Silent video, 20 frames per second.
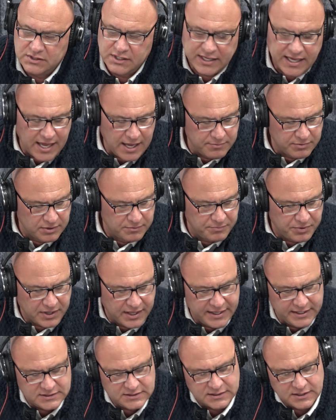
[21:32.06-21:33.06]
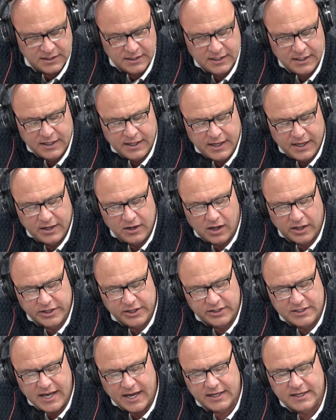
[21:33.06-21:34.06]
cable in place, and all
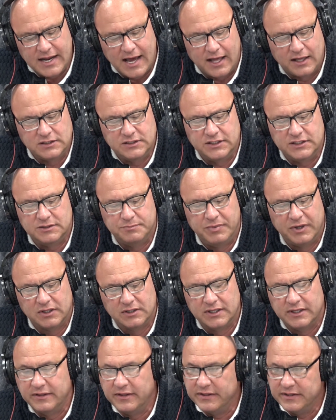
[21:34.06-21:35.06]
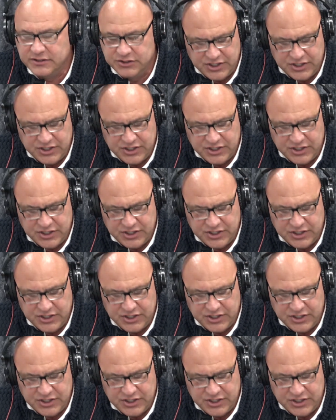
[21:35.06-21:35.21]
your technology is built into the